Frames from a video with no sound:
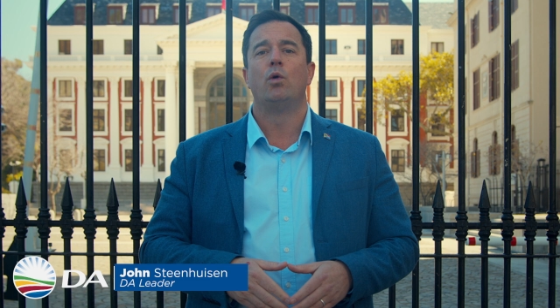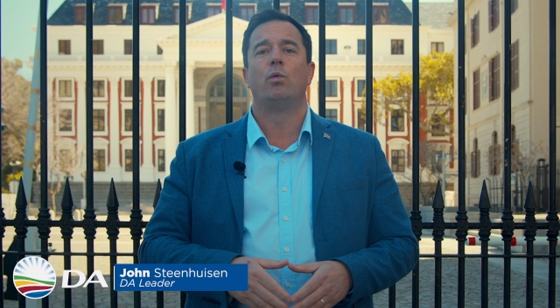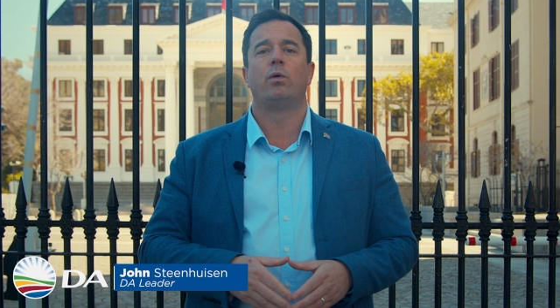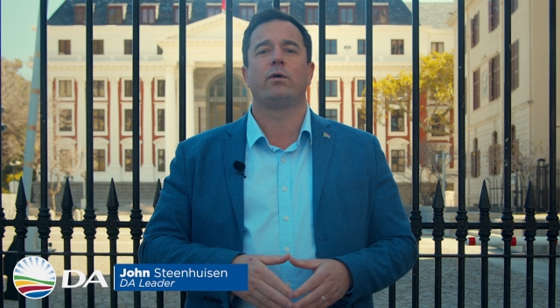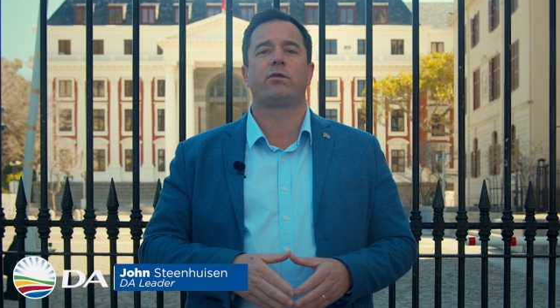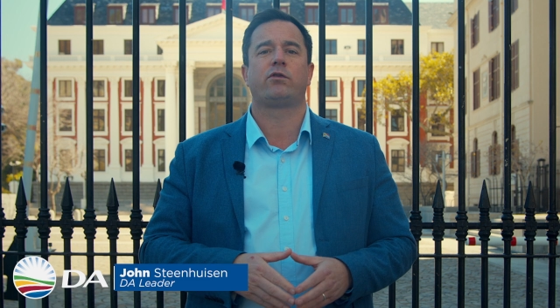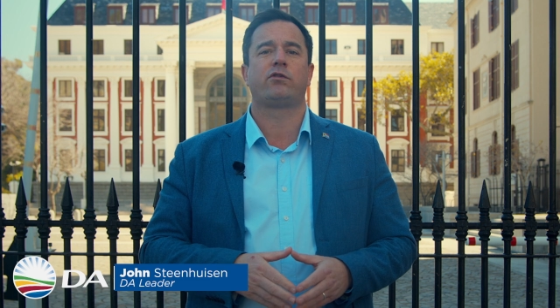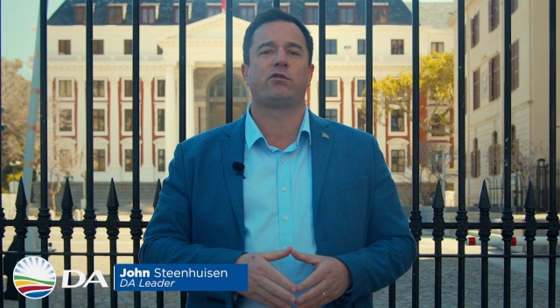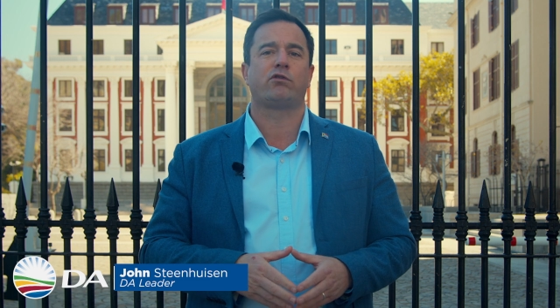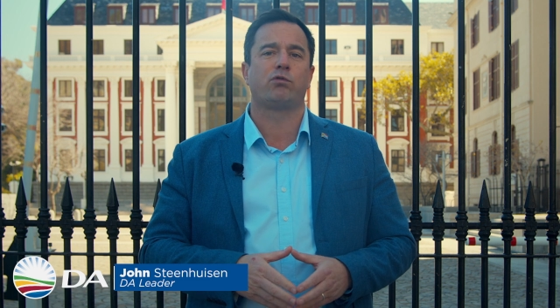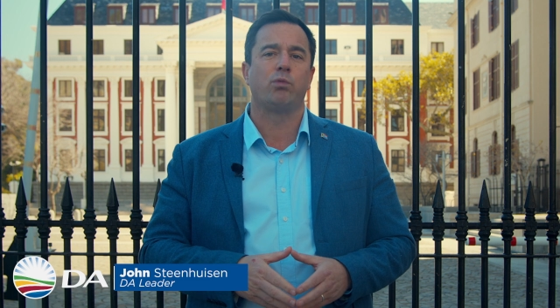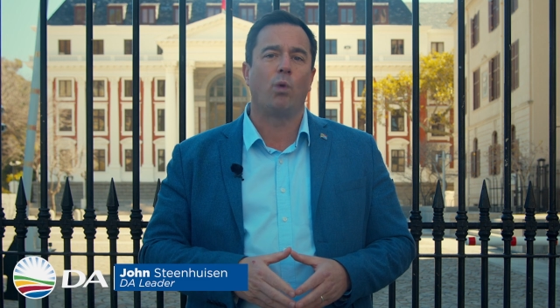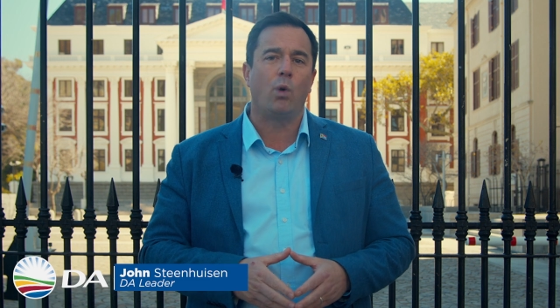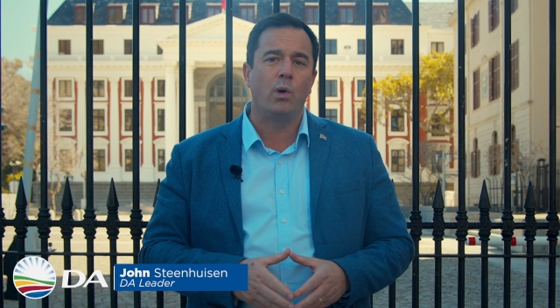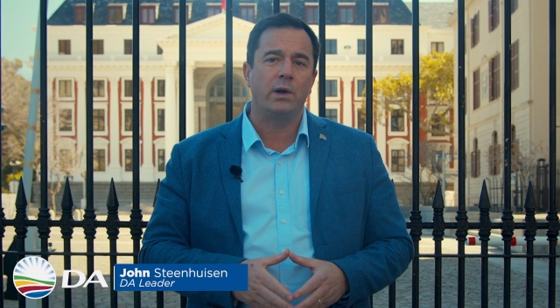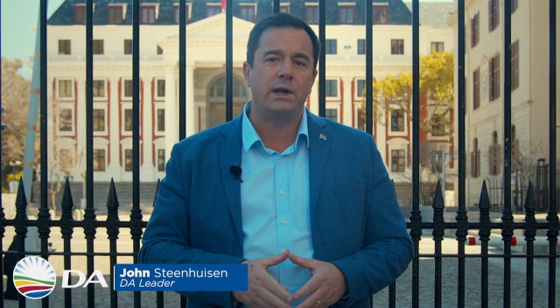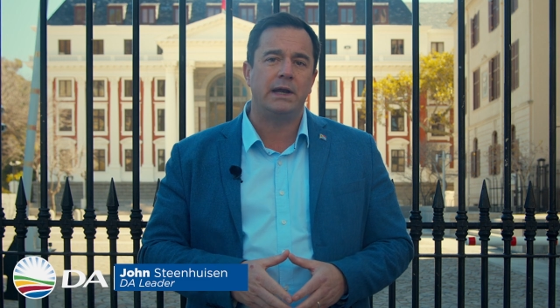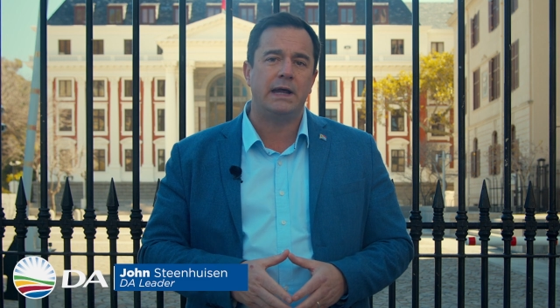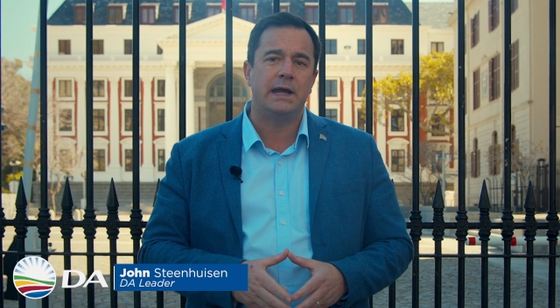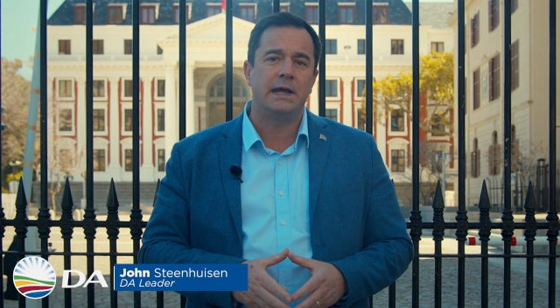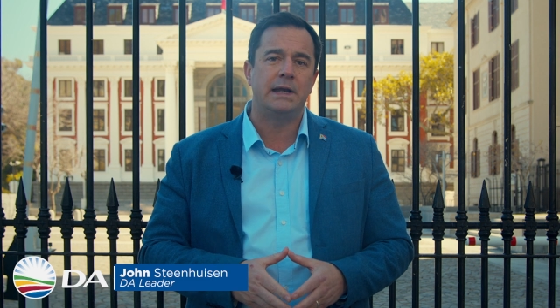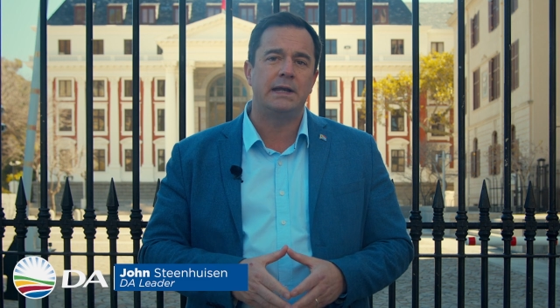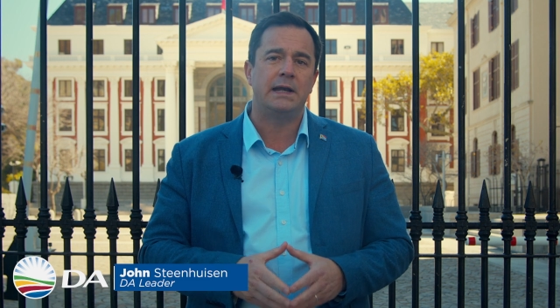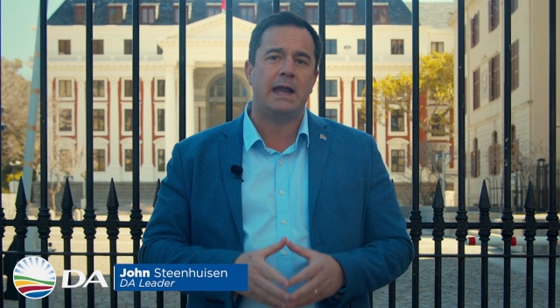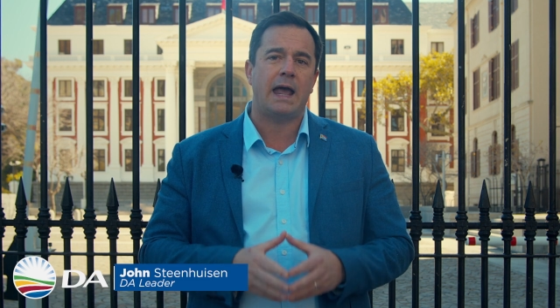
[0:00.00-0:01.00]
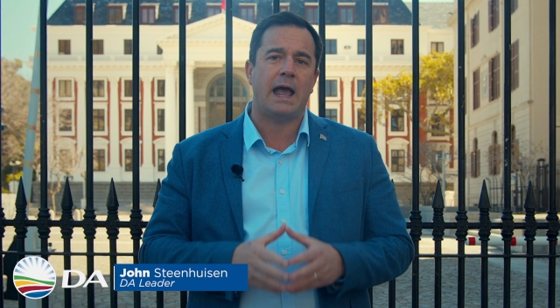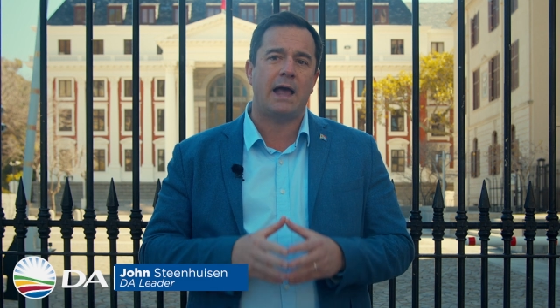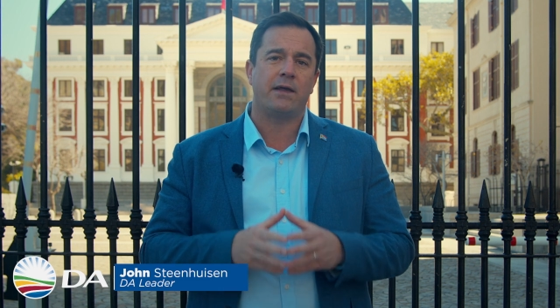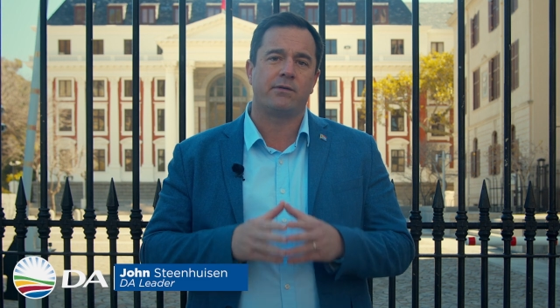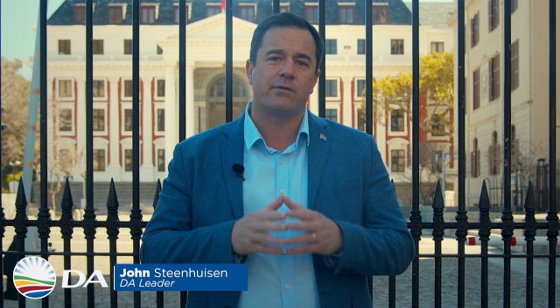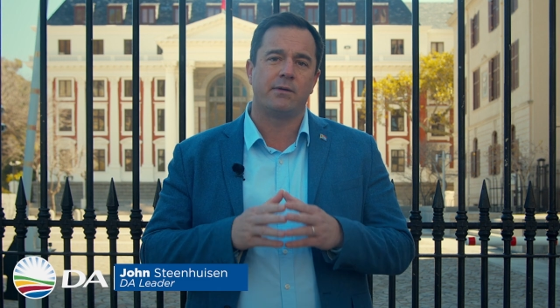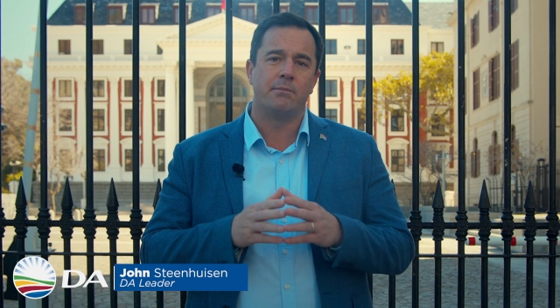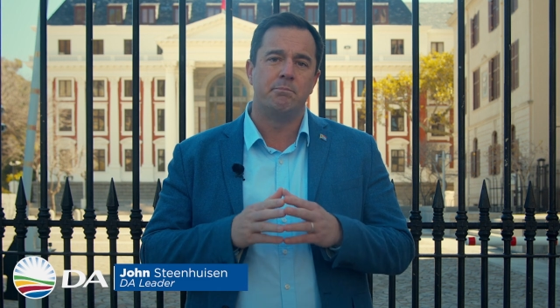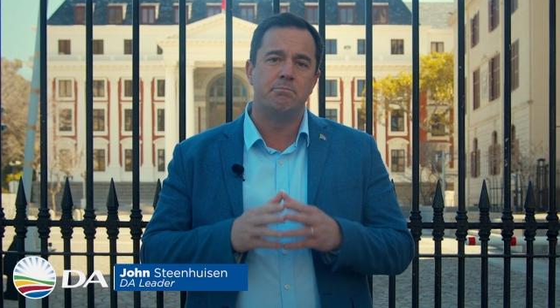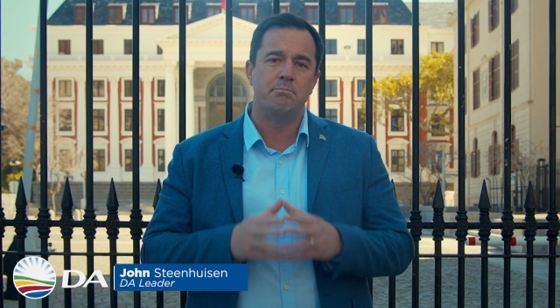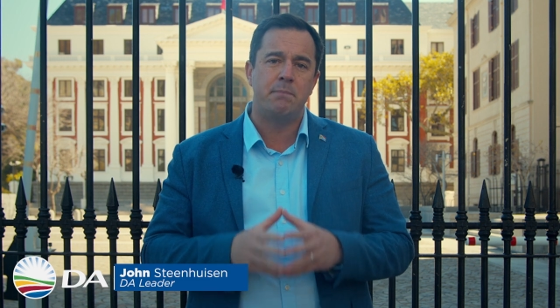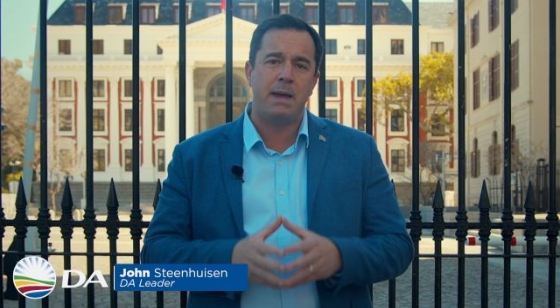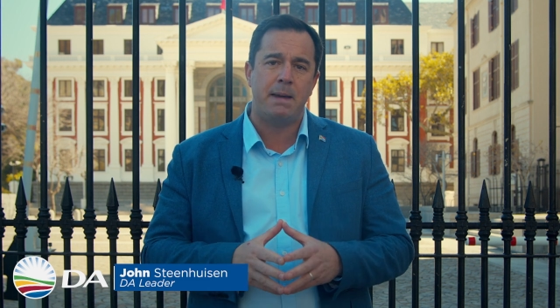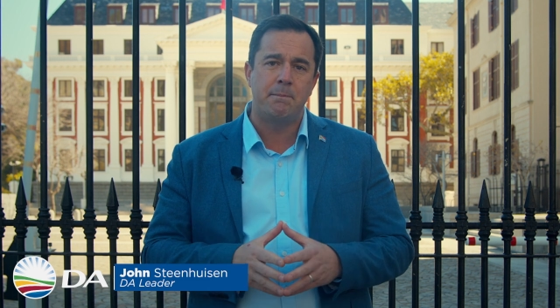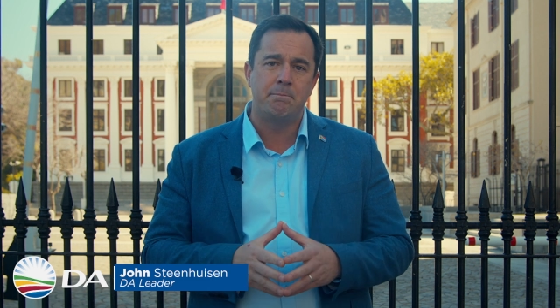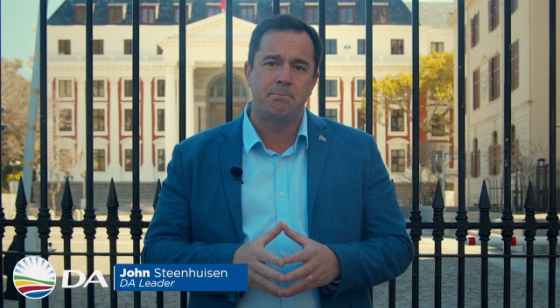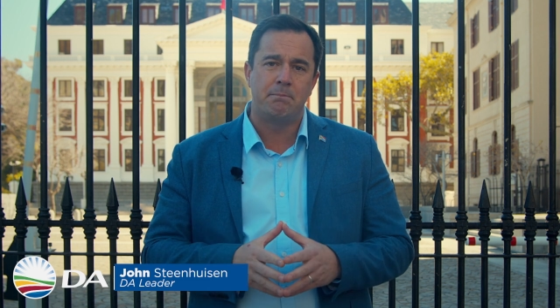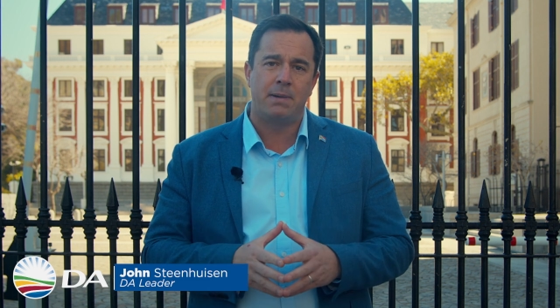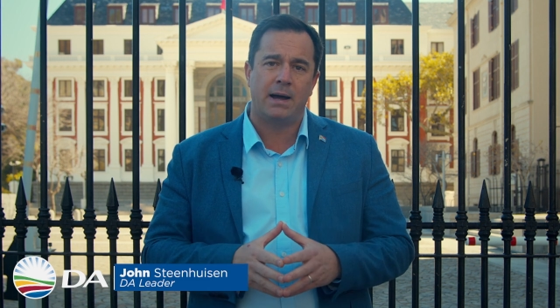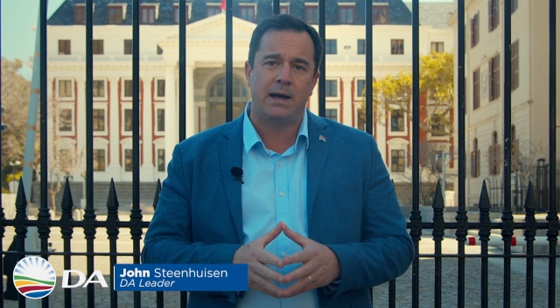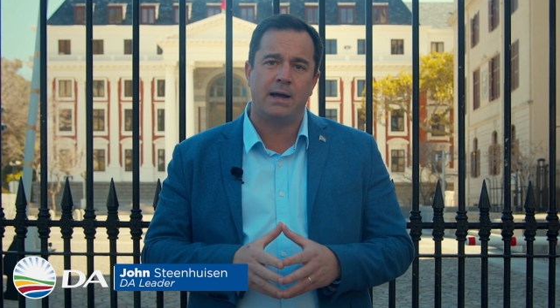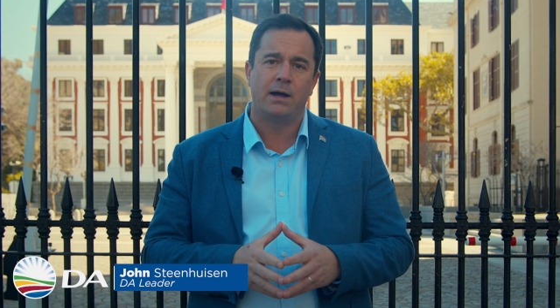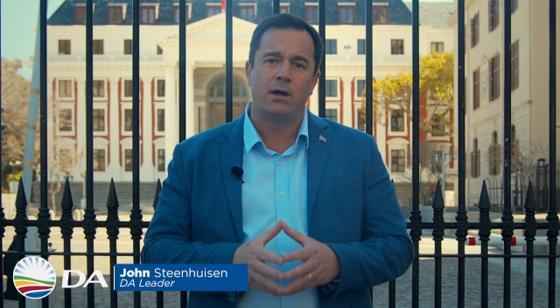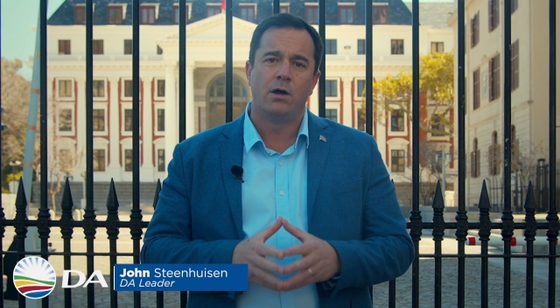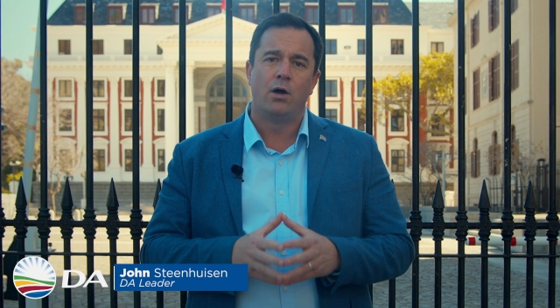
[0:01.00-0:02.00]
was sworn in as a
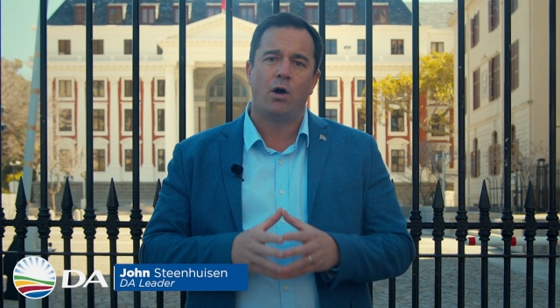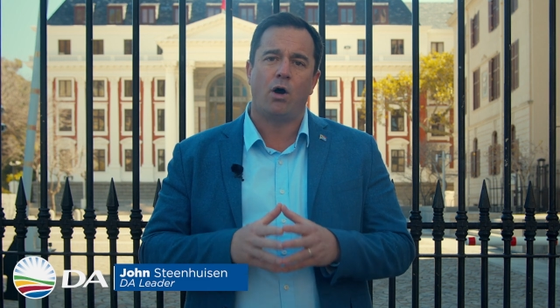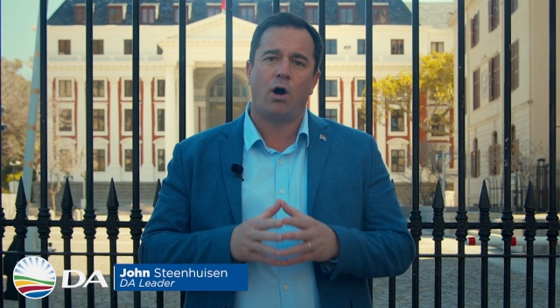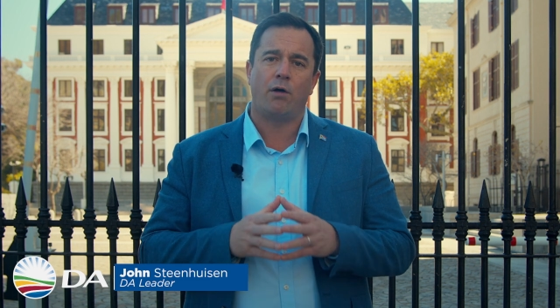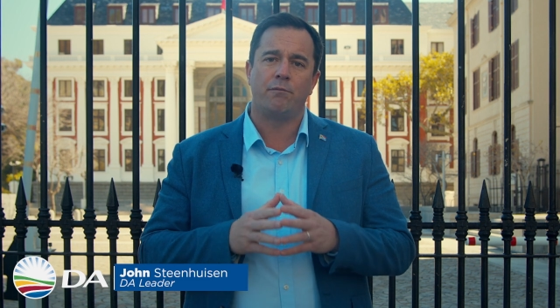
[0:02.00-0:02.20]
member